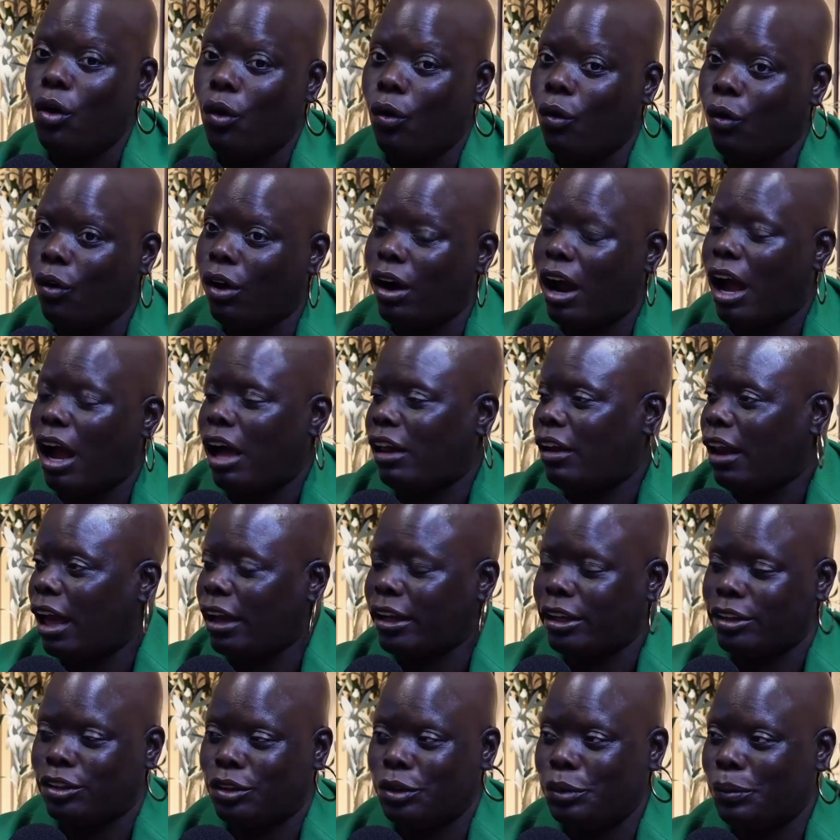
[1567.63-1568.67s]
or all I
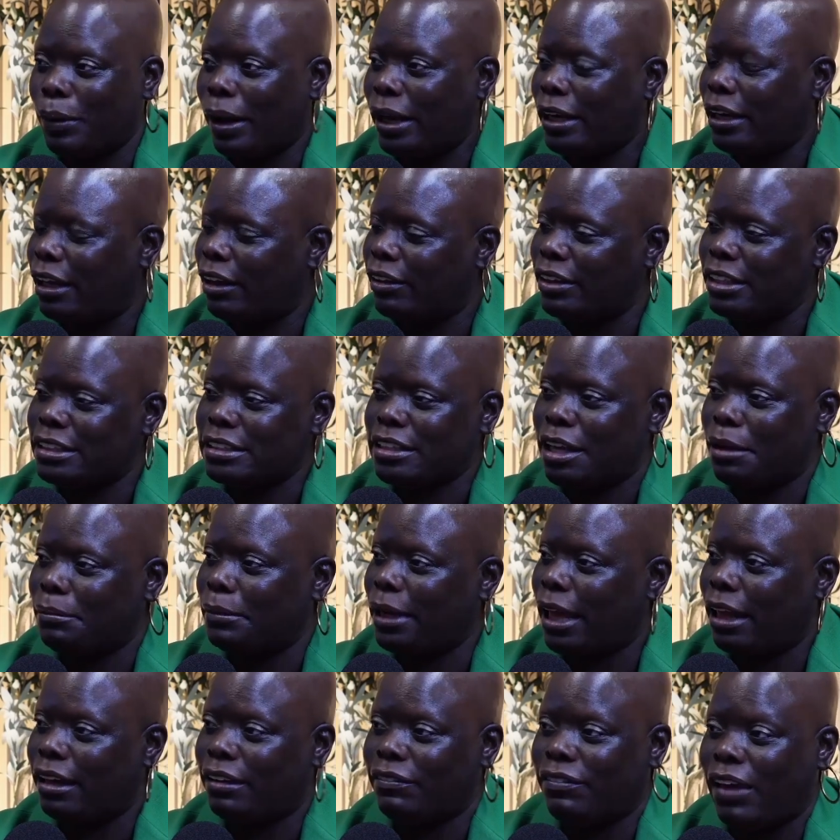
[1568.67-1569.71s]
can do right now is come
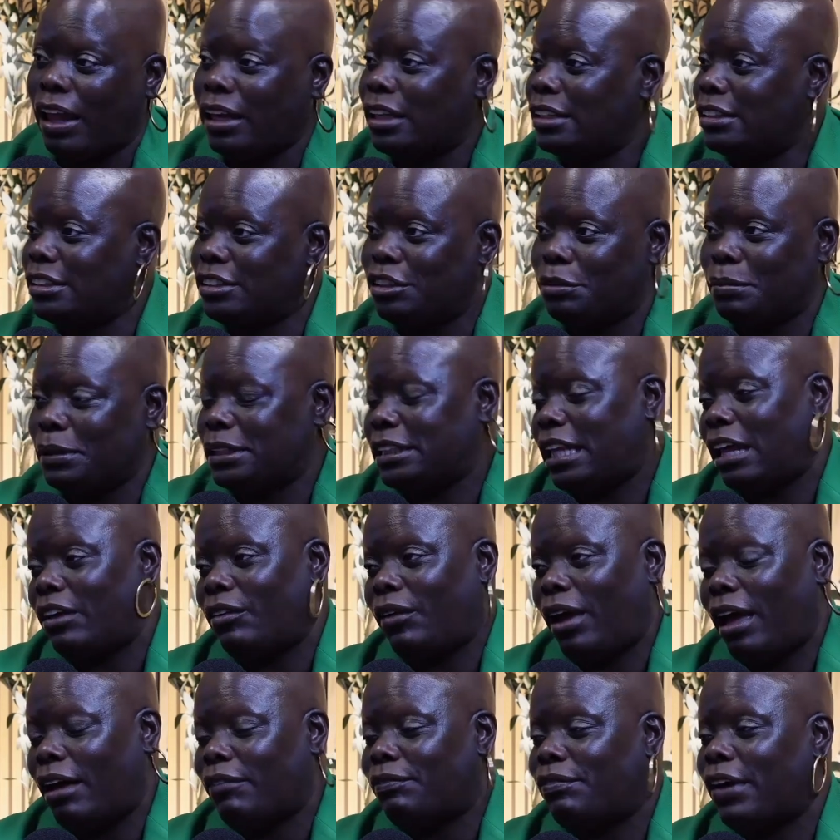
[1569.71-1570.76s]
down and volunteer because I don't
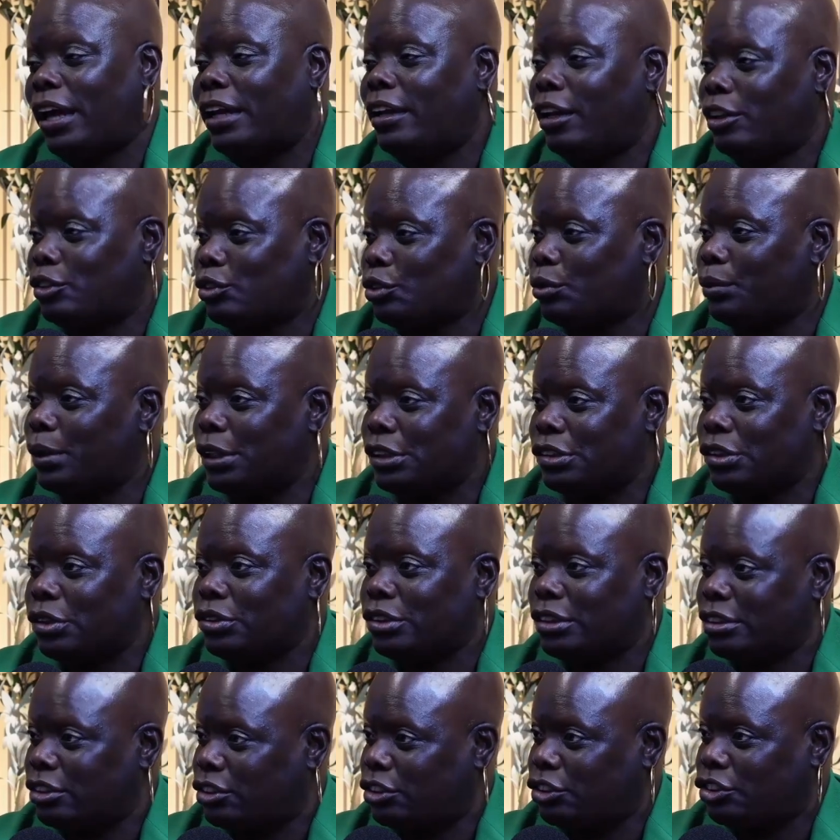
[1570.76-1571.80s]
have financial
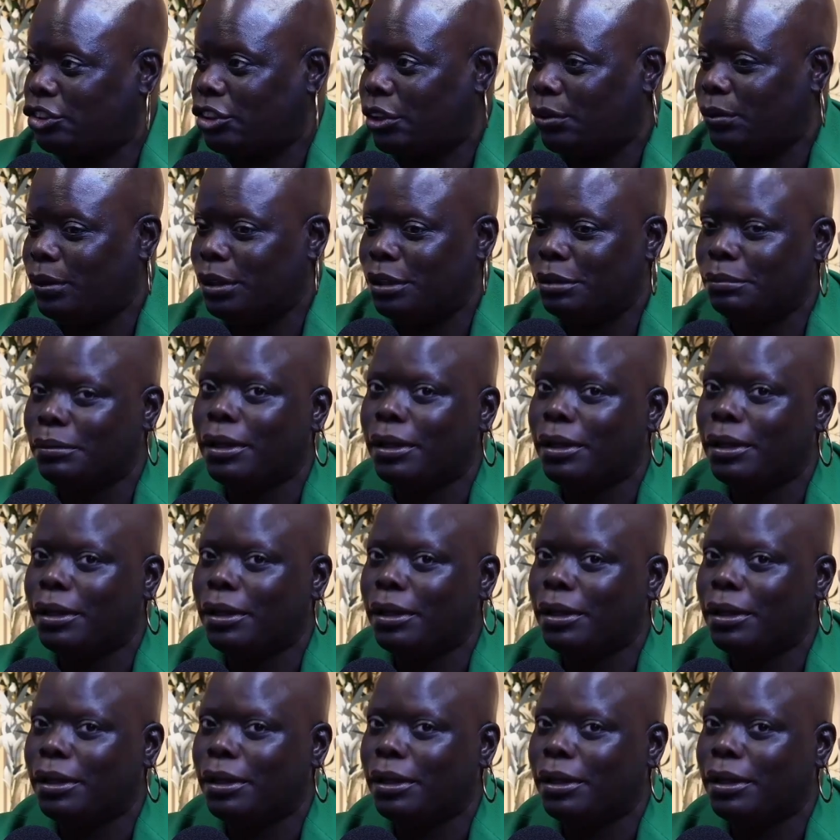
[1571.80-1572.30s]
resources to show up.